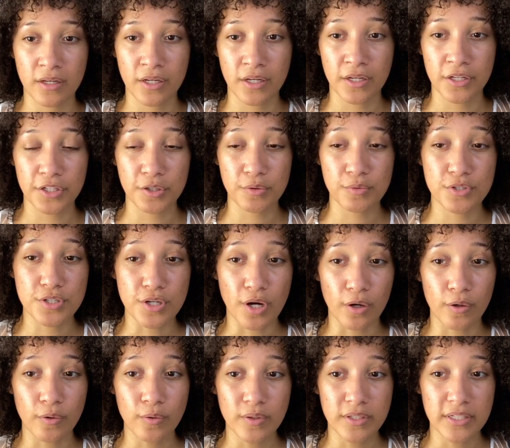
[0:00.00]
You
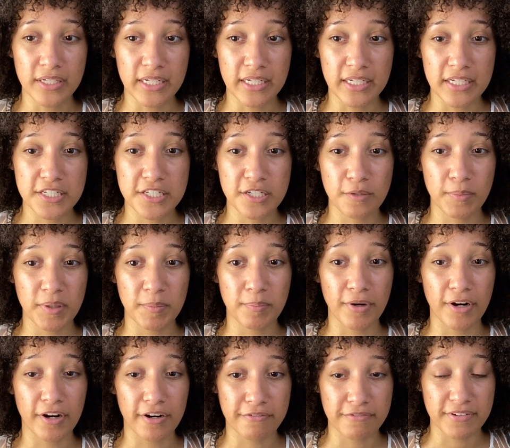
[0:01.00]
don't need to be
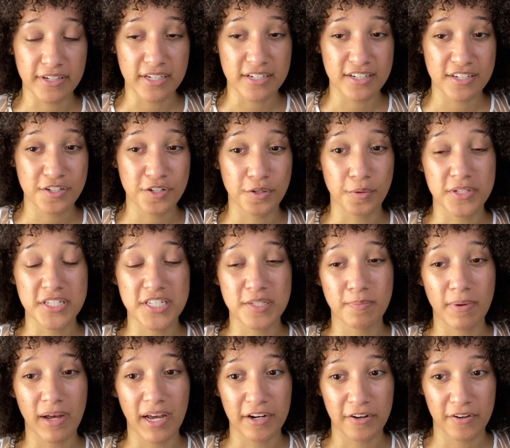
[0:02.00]
perfect to
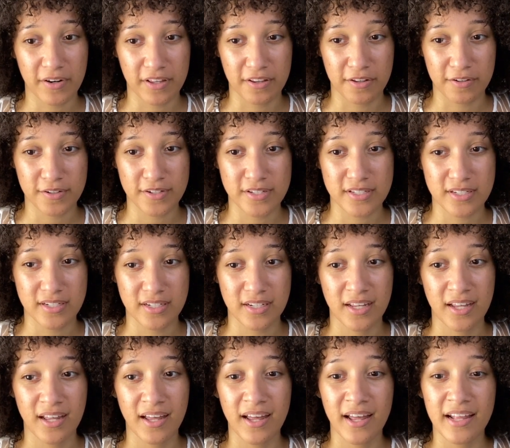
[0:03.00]
inspire others.
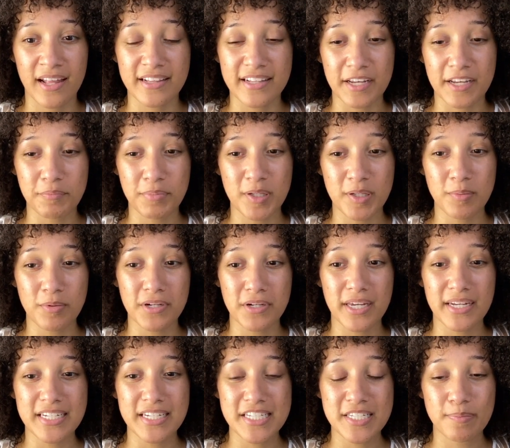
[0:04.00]
Let people get
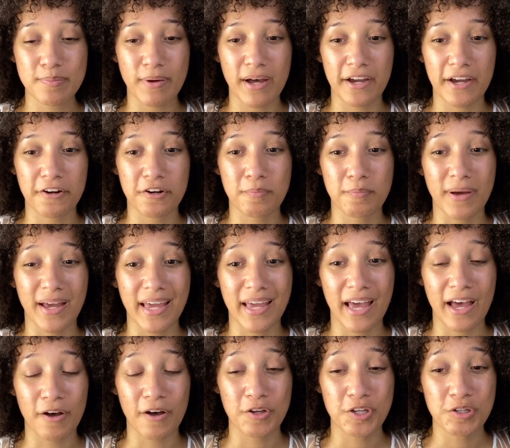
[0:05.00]
inspired by
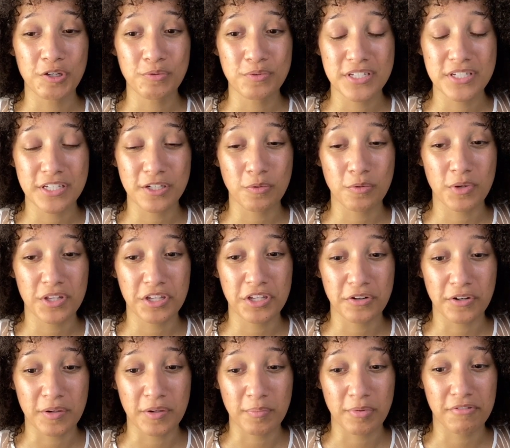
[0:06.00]
how you deal with your
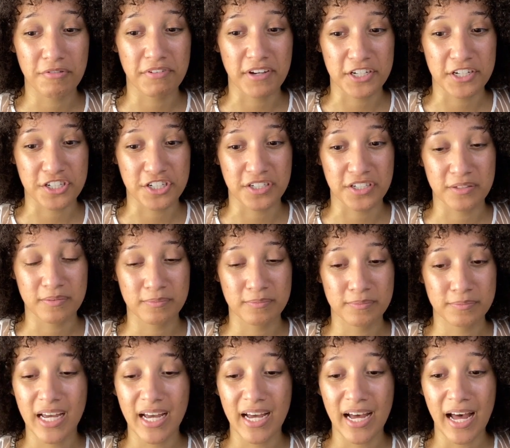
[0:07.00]
imperfection.
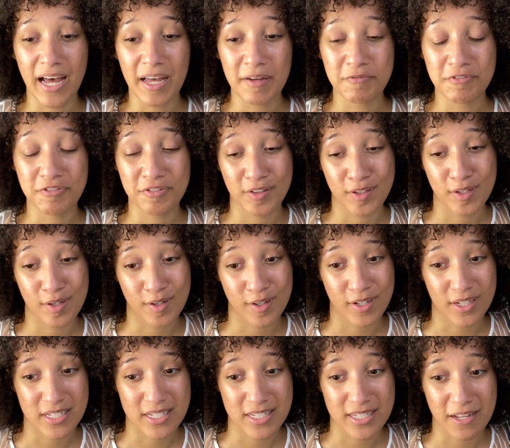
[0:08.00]
I'm
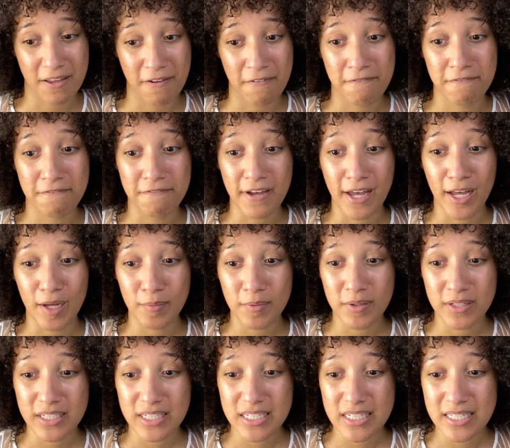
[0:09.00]
flawed,
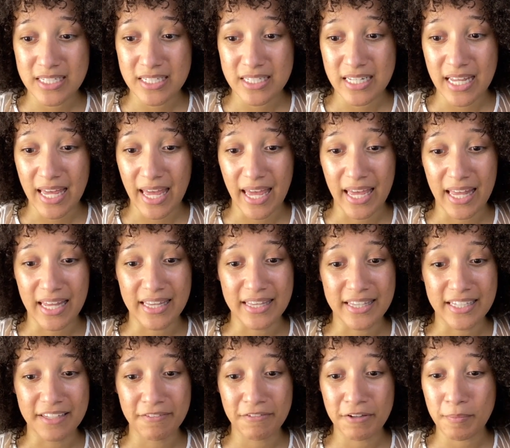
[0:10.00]
fabulous, and
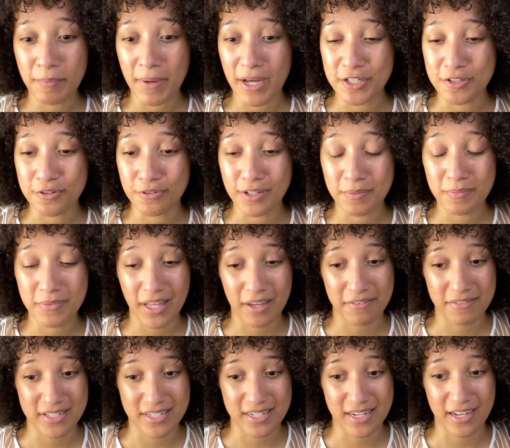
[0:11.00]
living my dream
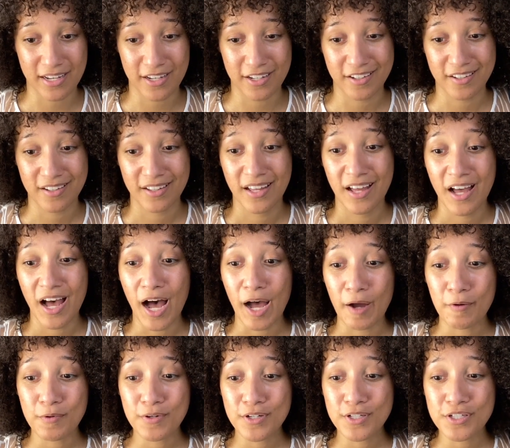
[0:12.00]
lifestyle. I
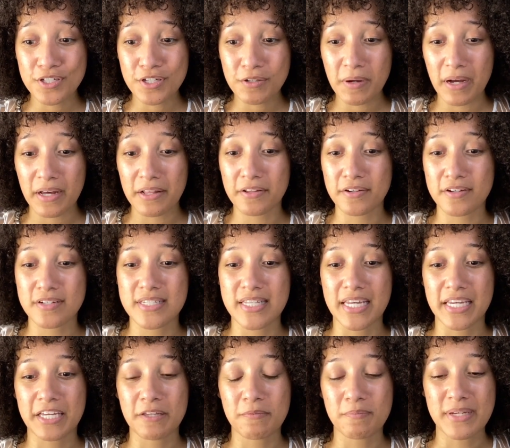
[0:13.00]
want to show others they
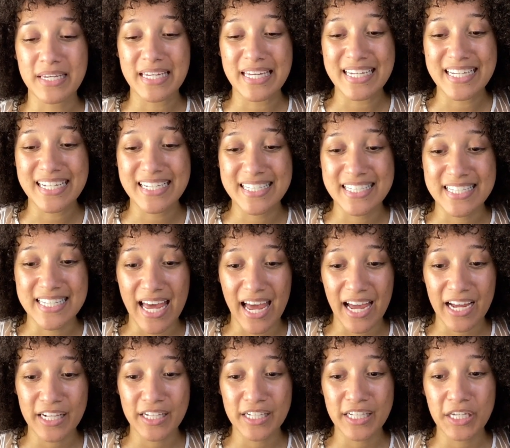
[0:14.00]
can be
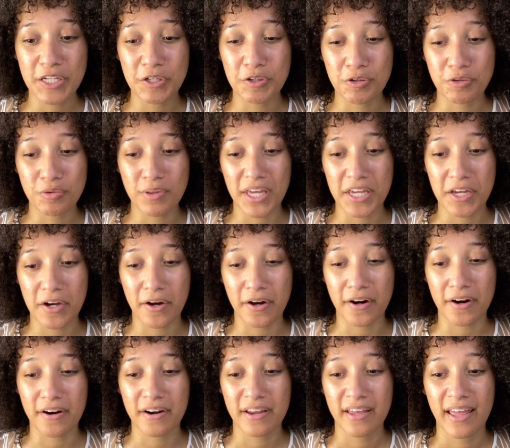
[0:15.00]
exactly who they
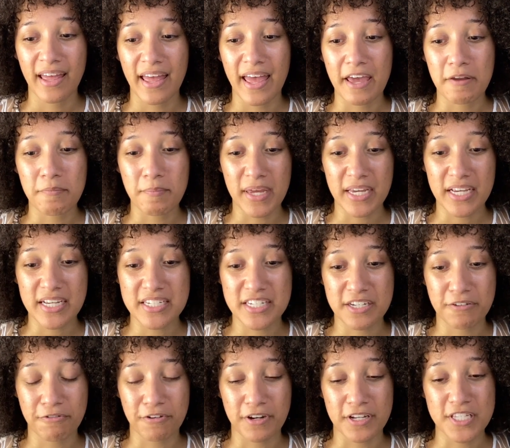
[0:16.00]
are and make a
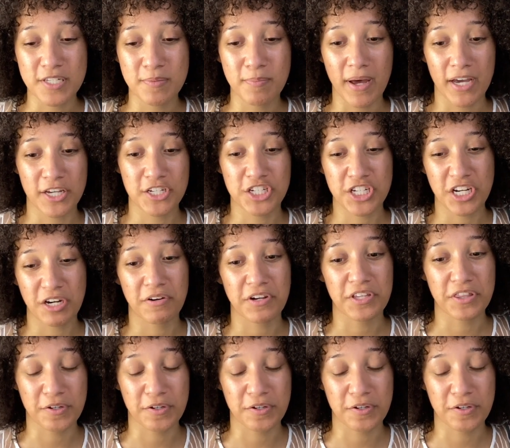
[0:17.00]
difference by sharing their